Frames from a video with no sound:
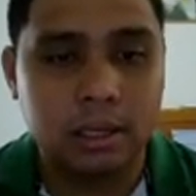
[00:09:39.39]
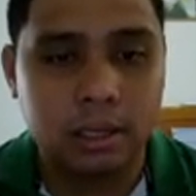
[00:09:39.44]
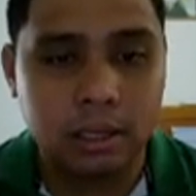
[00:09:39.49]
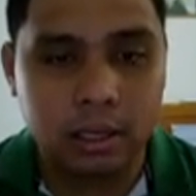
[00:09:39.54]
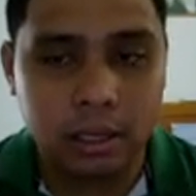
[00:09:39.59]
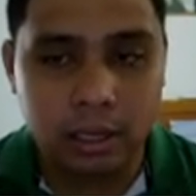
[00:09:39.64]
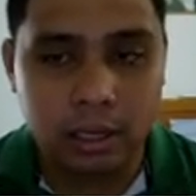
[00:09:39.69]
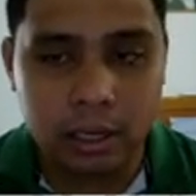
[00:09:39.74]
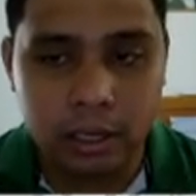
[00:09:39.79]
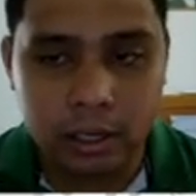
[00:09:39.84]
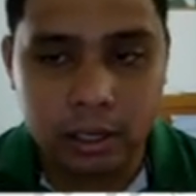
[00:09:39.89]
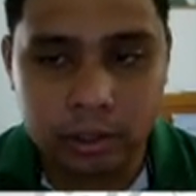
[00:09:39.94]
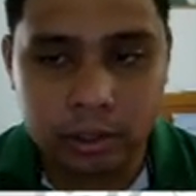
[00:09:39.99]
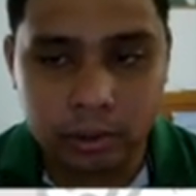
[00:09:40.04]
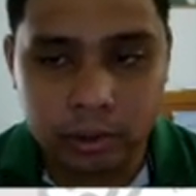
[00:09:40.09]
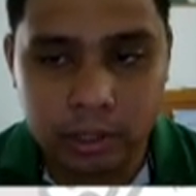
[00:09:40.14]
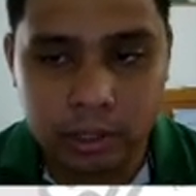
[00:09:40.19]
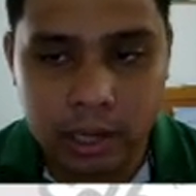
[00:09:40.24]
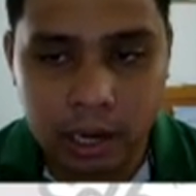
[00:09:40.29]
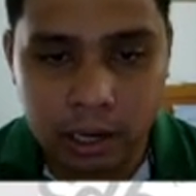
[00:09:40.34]
Here
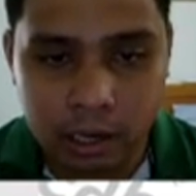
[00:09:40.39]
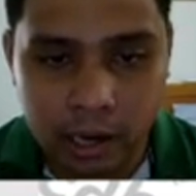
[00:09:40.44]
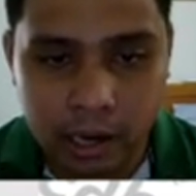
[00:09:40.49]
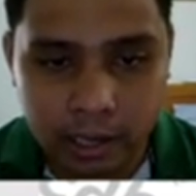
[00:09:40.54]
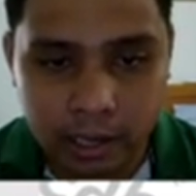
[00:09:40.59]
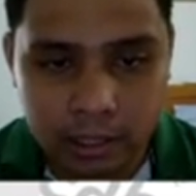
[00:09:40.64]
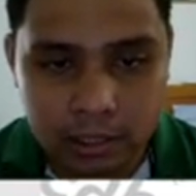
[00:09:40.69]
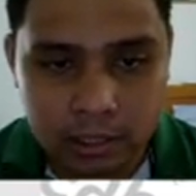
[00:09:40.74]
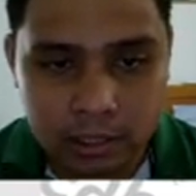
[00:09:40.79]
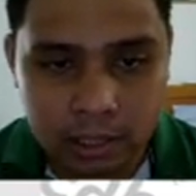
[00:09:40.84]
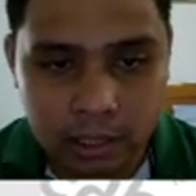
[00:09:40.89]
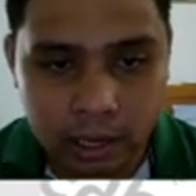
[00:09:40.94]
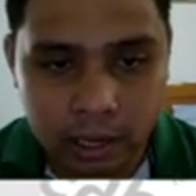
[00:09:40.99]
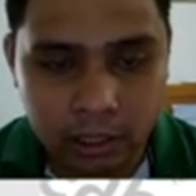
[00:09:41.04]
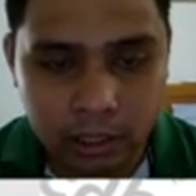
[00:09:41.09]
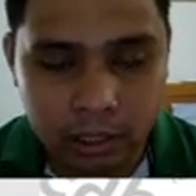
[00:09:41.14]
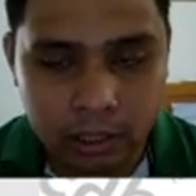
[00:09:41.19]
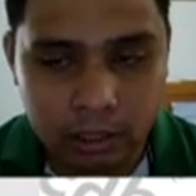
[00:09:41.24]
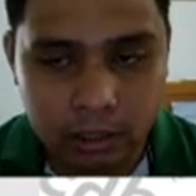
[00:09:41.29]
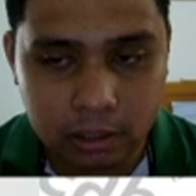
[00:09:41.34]
on the right
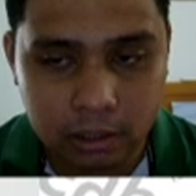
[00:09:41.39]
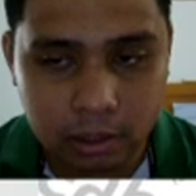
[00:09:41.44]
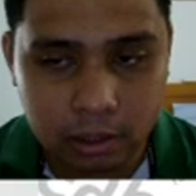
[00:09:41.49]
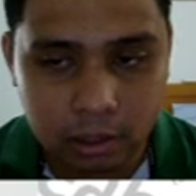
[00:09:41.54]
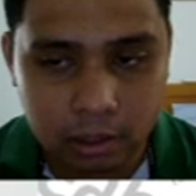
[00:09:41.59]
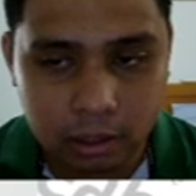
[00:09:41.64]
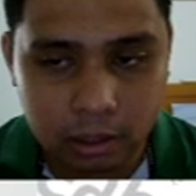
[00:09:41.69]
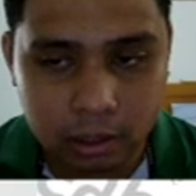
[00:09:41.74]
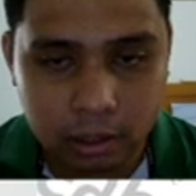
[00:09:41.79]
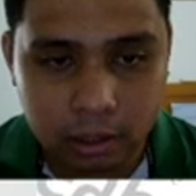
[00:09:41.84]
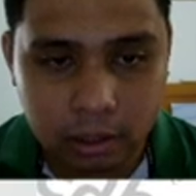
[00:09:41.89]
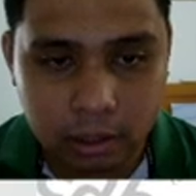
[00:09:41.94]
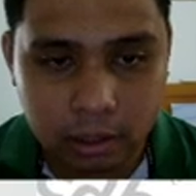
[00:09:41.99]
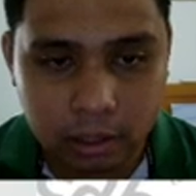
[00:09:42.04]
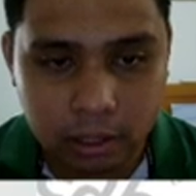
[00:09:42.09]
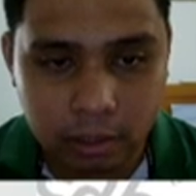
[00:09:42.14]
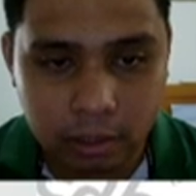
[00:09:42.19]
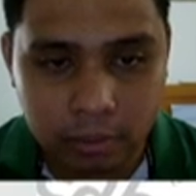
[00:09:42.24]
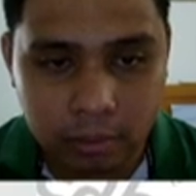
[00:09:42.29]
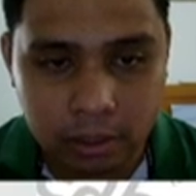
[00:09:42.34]
side,
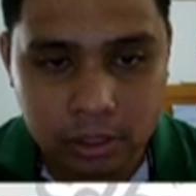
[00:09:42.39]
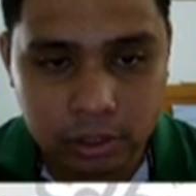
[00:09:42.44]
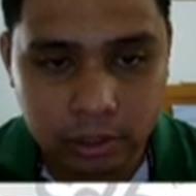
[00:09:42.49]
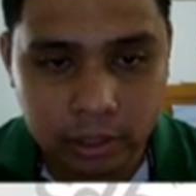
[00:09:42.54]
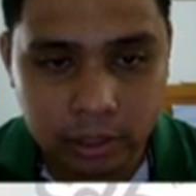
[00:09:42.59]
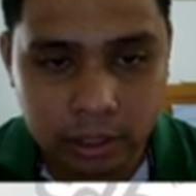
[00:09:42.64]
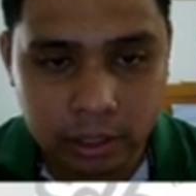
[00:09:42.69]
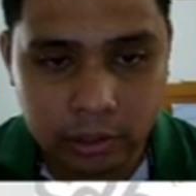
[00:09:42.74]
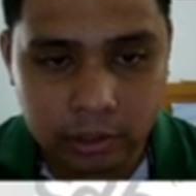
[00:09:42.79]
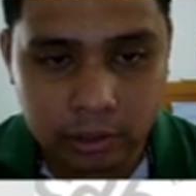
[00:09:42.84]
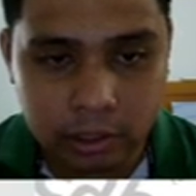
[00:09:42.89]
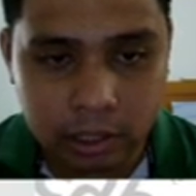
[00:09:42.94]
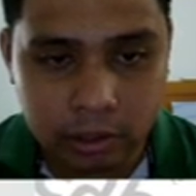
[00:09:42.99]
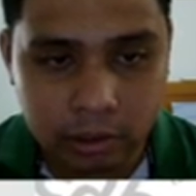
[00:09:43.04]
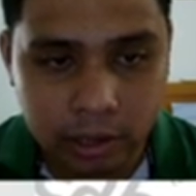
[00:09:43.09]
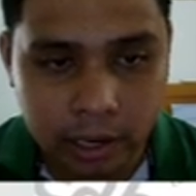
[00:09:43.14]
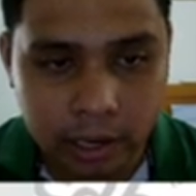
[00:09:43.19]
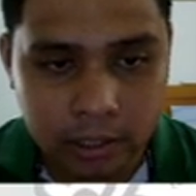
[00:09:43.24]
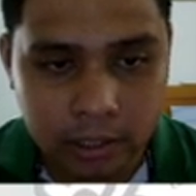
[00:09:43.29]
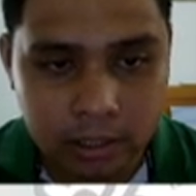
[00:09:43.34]
the picture here on the
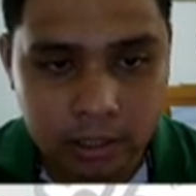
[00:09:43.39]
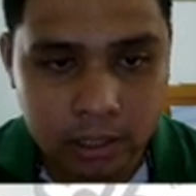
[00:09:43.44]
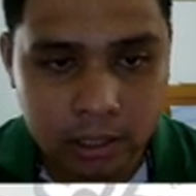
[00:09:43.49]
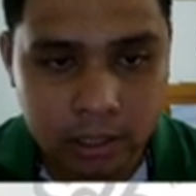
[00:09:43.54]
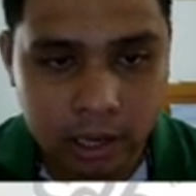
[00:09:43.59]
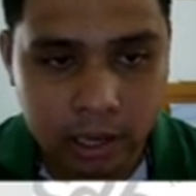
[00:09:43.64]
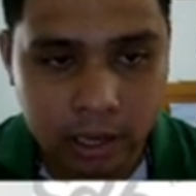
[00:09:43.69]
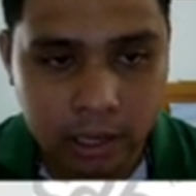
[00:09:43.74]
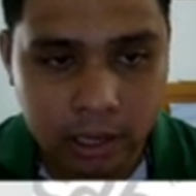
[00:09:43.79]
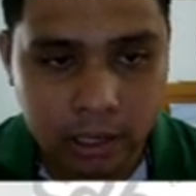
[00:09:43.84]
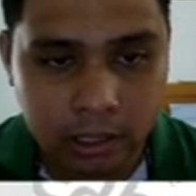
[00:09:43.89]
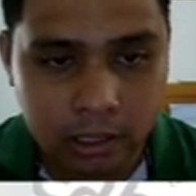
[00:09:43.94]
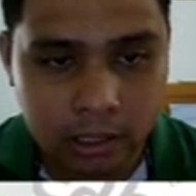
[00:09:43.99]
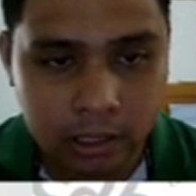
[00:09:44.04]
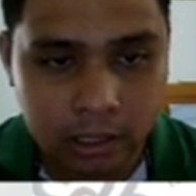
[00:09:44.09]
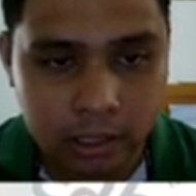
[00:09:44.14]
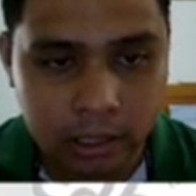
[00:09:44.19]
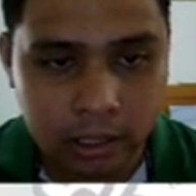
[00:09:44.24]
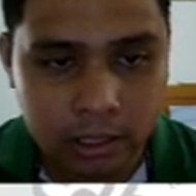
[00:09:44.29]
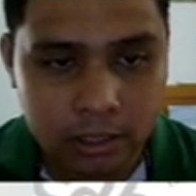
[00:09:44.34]
right side
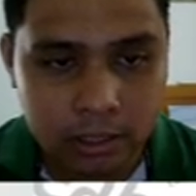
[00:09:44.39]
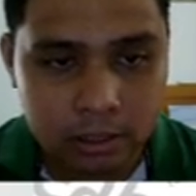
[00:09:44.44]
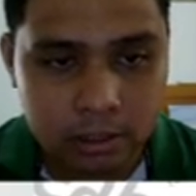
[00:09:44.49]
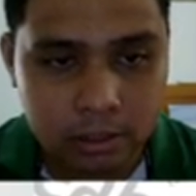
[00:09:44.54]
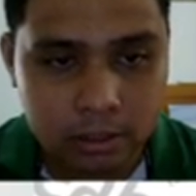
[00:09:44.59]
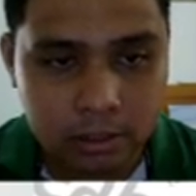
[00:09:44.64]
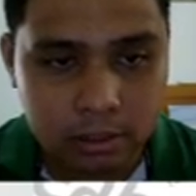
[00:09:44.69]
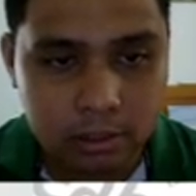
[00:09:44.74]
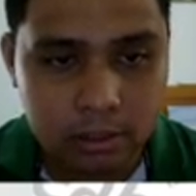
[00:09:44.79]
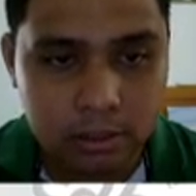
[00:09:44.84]
is